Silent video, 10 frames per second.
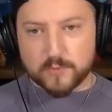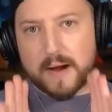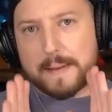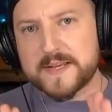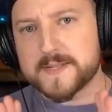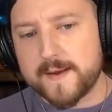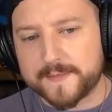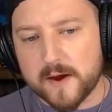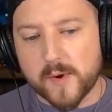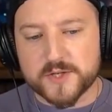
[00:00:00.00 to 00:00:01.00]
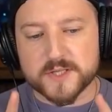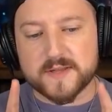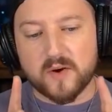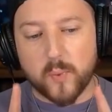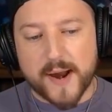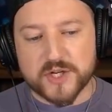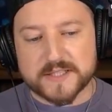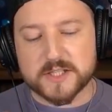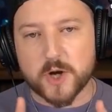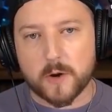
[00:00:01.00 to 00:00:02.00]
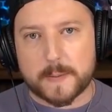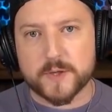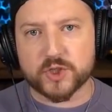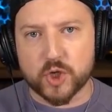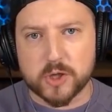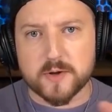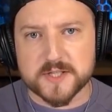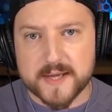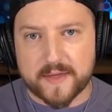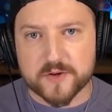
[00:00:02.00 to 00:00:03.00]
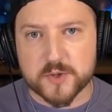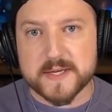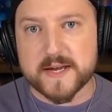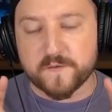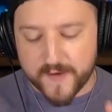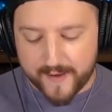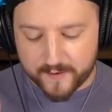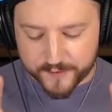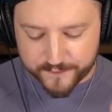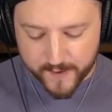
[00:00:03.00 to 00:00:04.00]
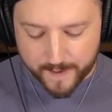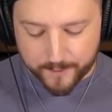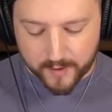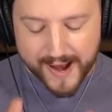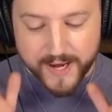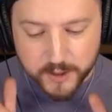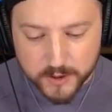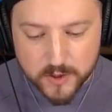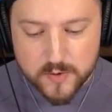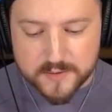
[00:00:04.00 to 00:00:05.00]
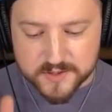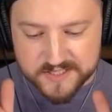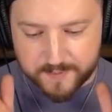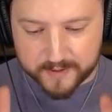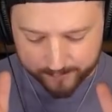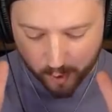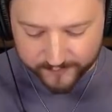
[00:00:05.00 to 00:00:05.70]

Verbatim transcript: my mistake there was using the Witch and the Dart Goblin too close together so we can get value with the Fireball. I knew he was going to spell it both